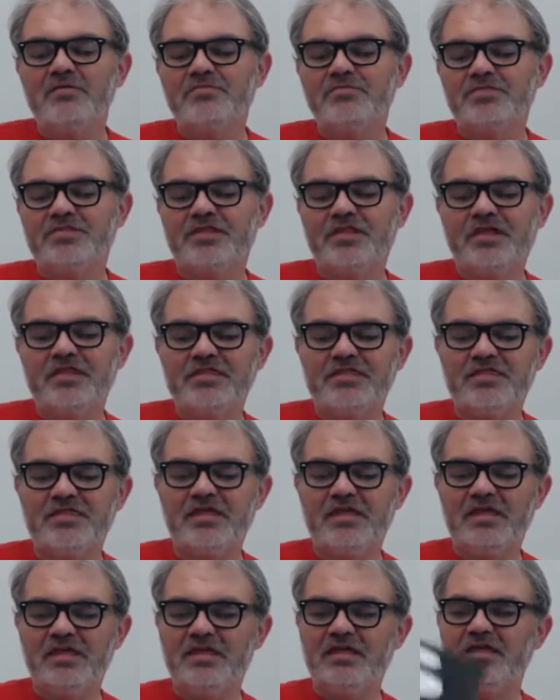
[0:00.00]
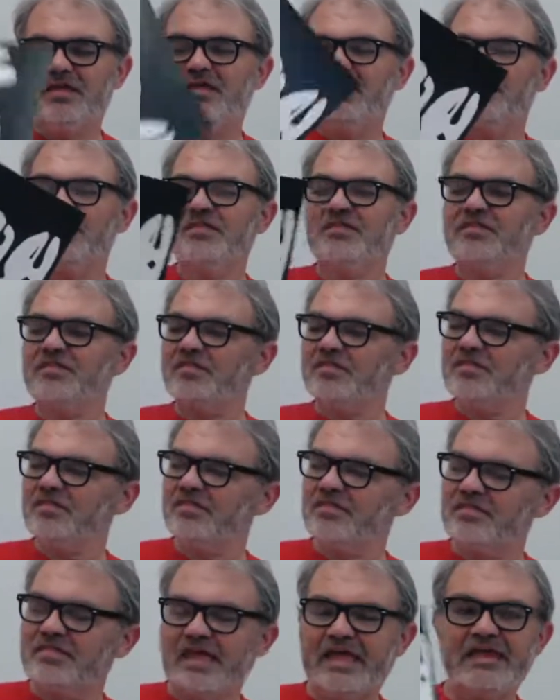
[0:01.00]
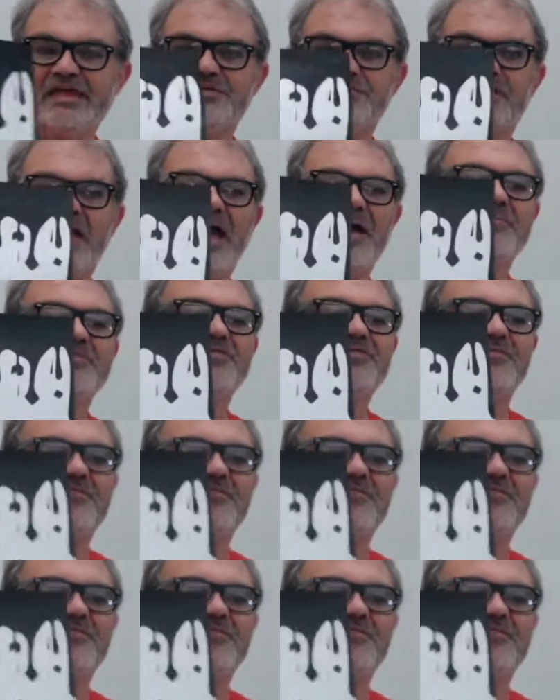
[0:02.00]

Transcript: This is Danny Raps from